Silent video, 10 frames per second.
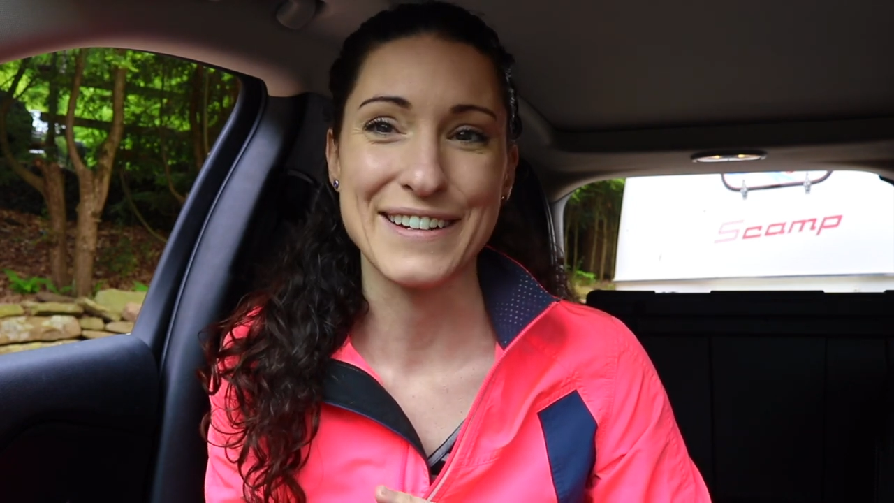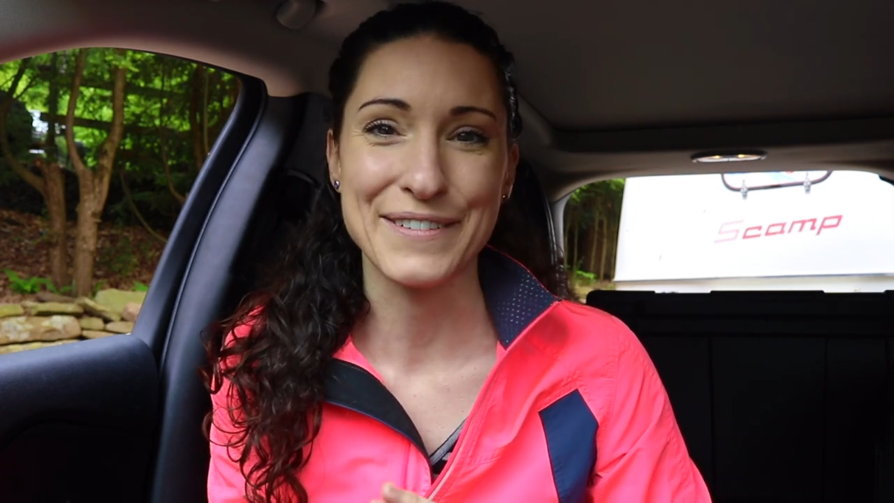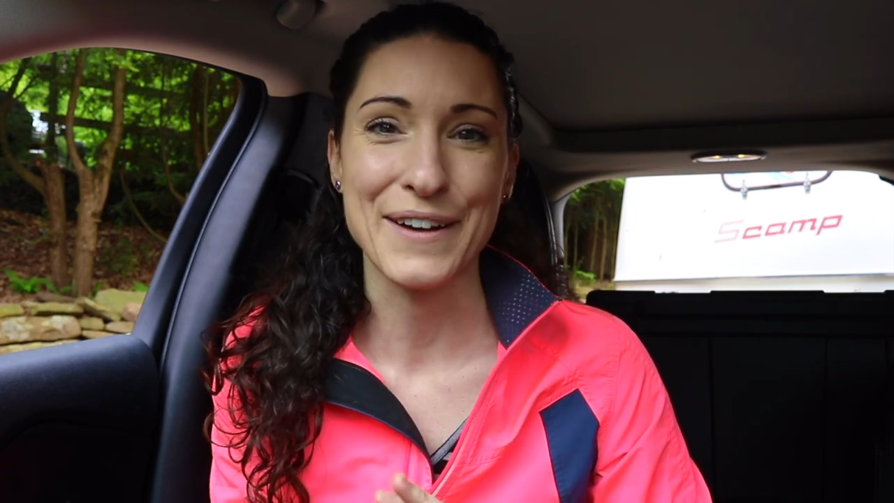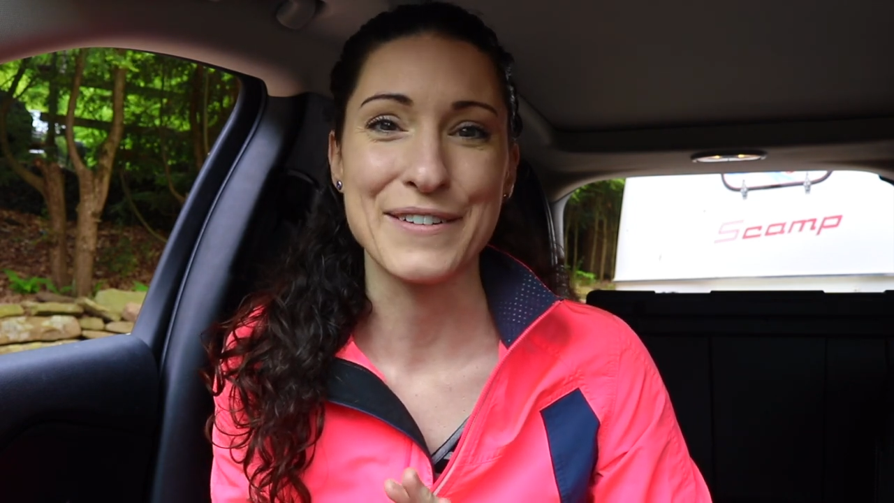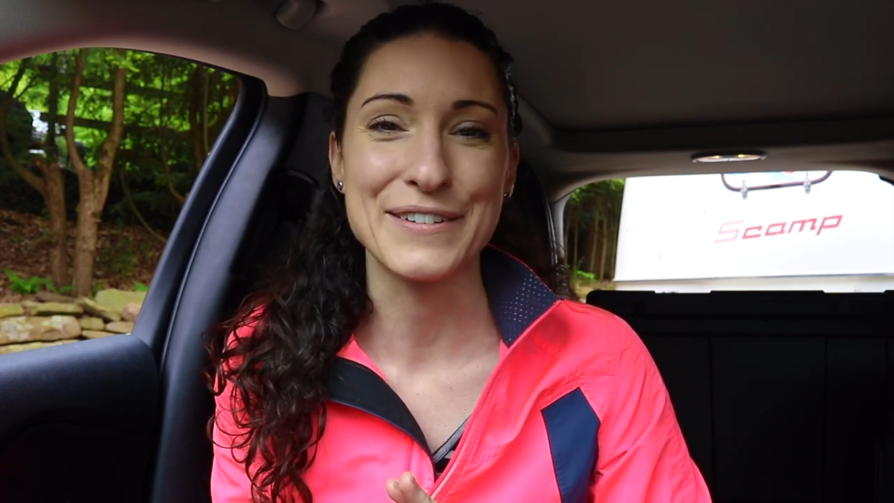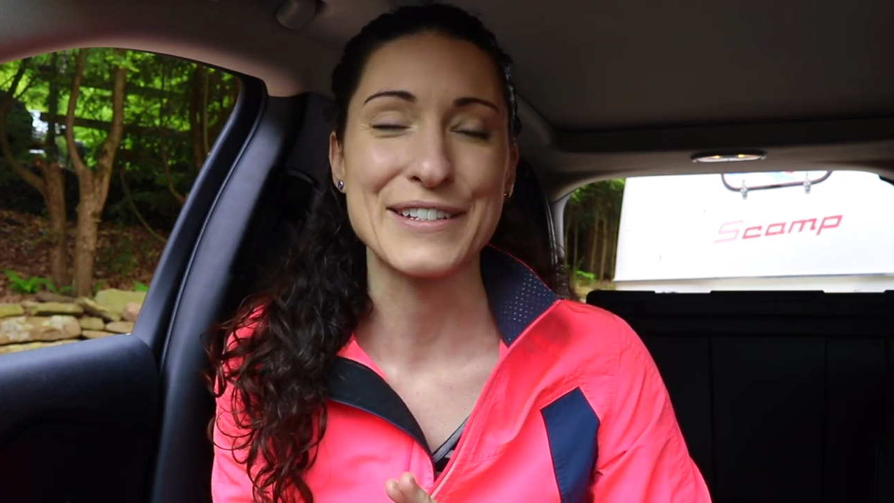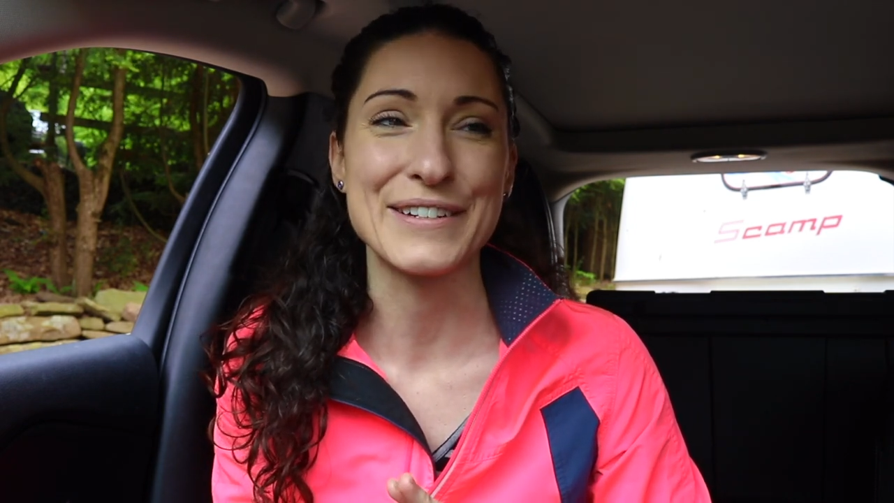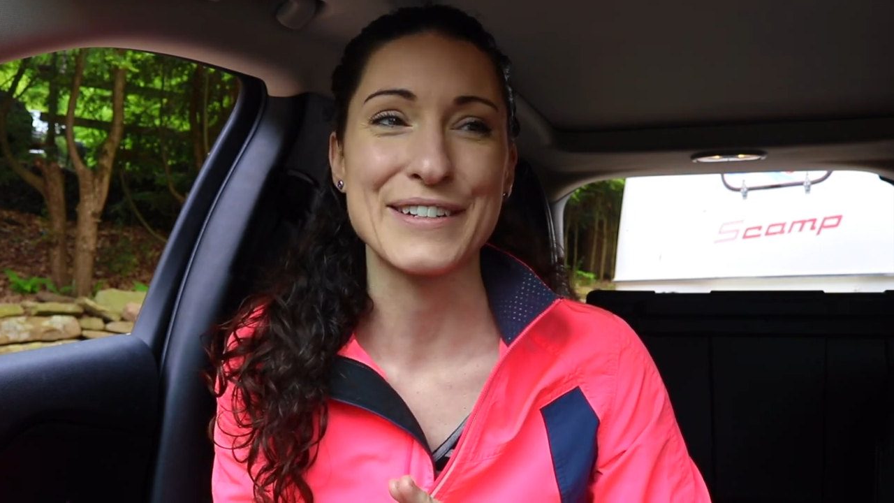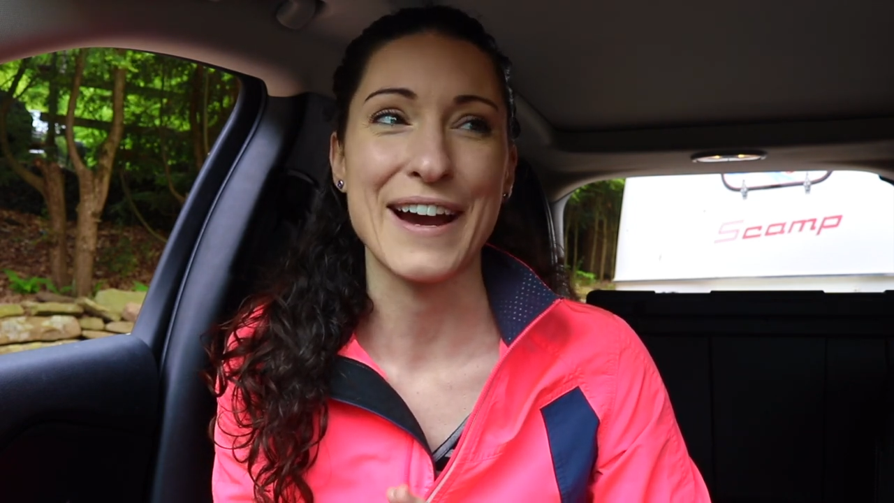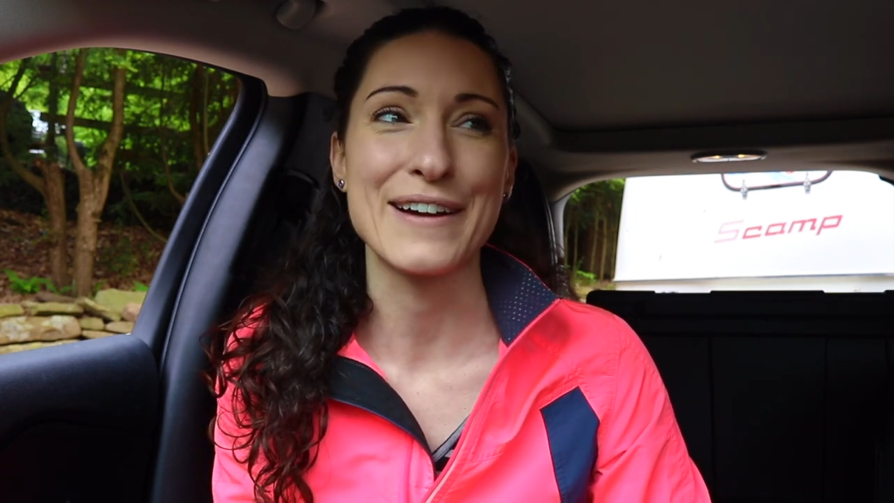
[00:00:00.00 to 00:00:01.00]
That's why we were
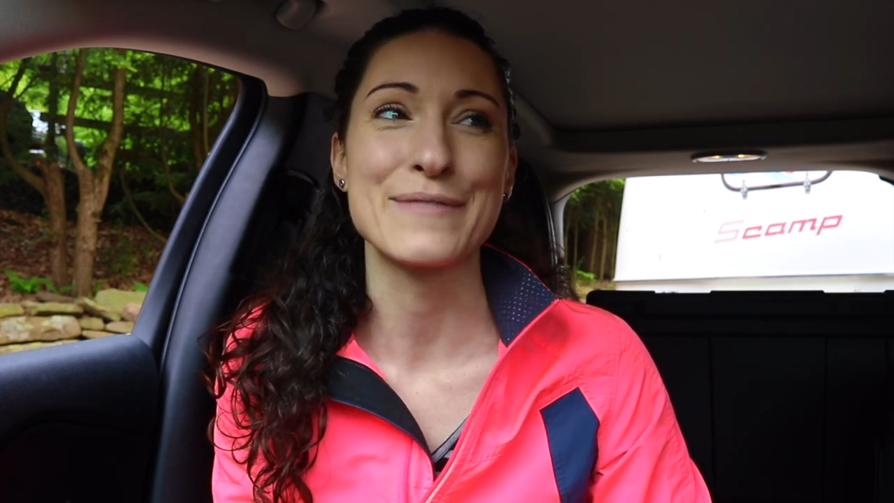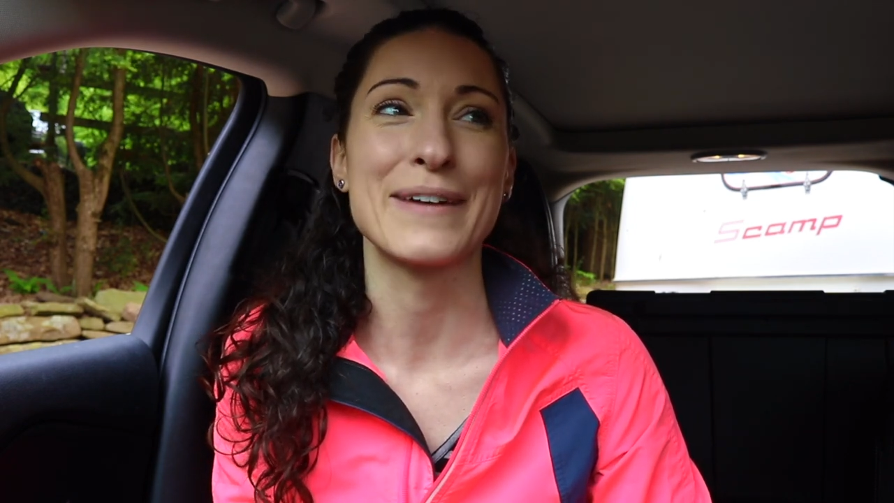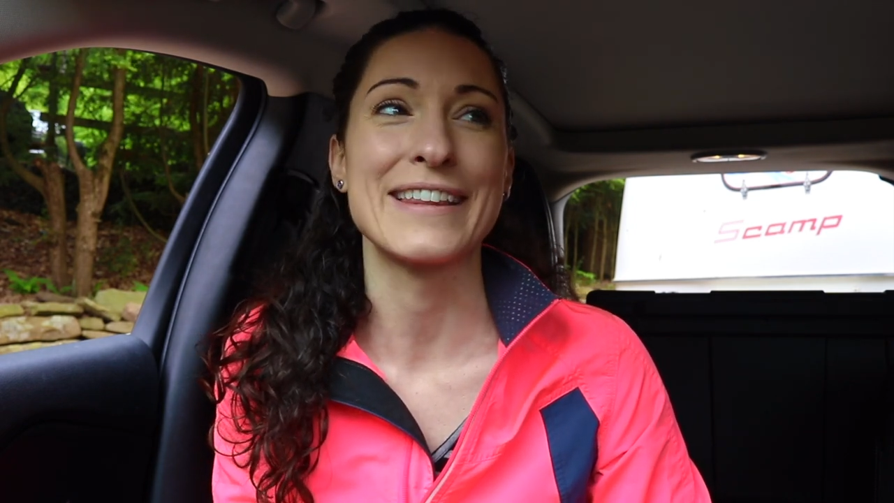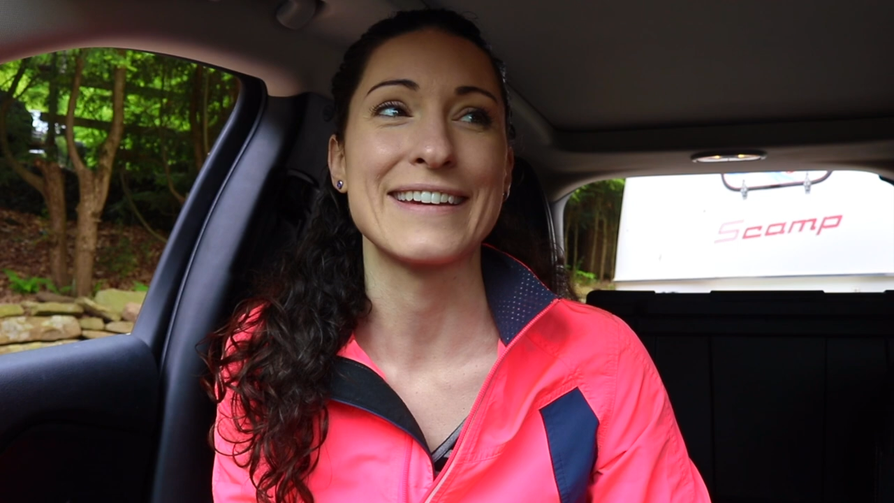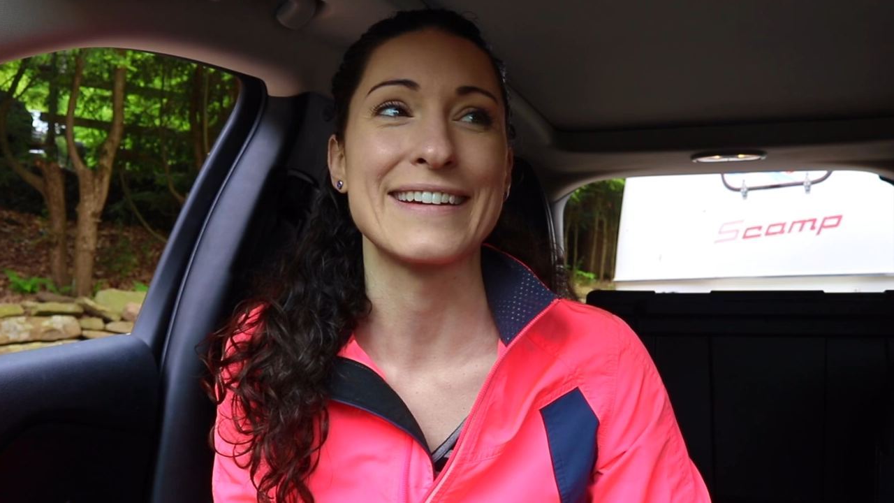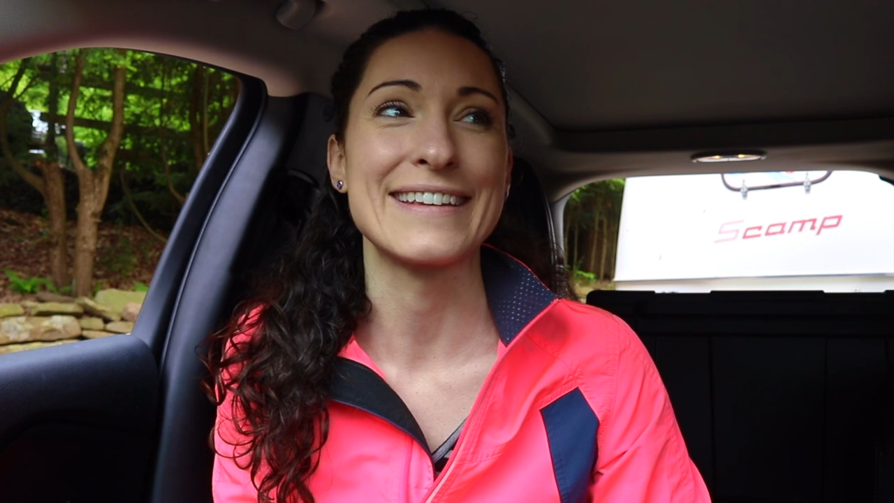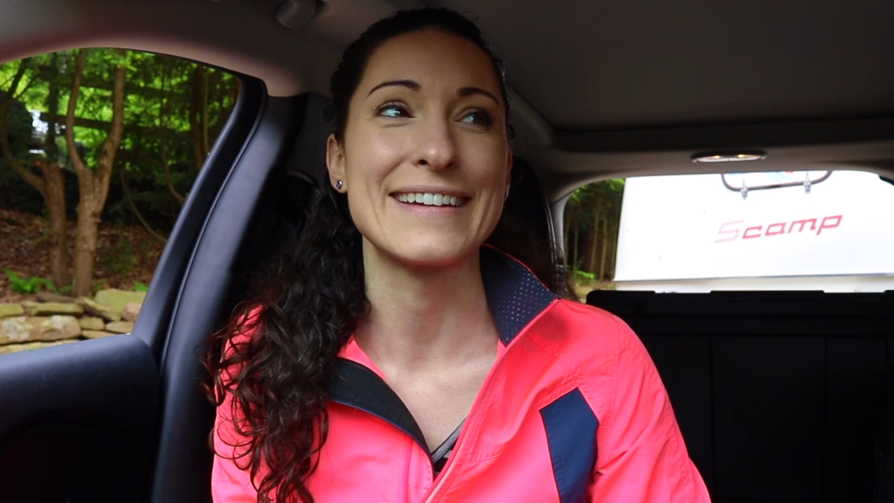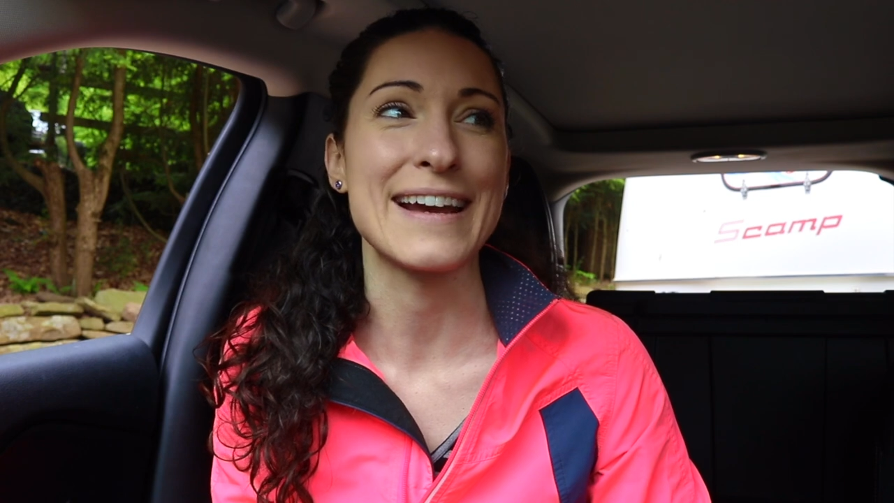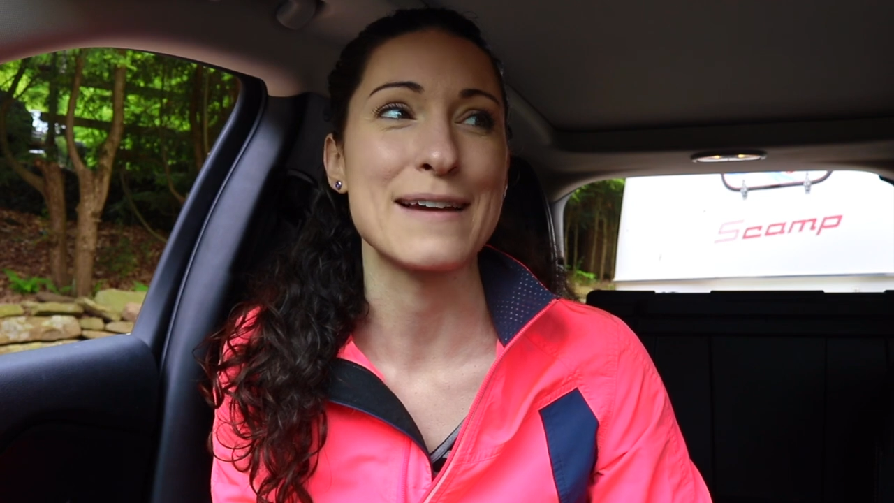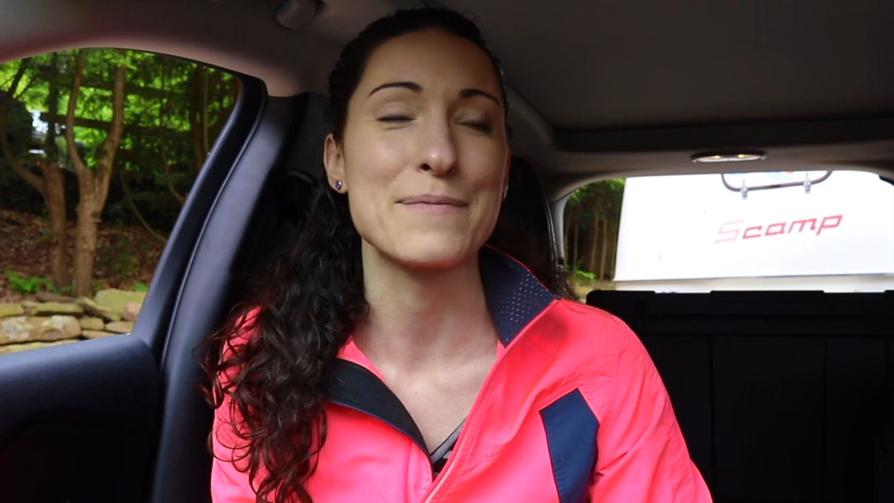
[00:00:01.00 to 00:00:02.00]
so tired by the end of the day,